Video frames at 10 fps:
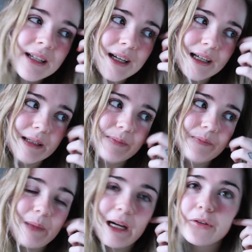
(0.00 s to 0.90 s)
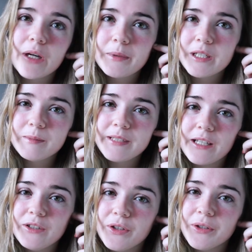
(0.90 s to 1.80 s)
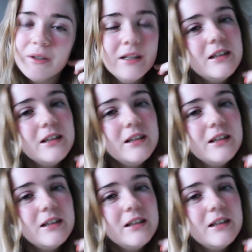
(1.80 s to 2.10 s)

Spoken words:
But I thought I would update you.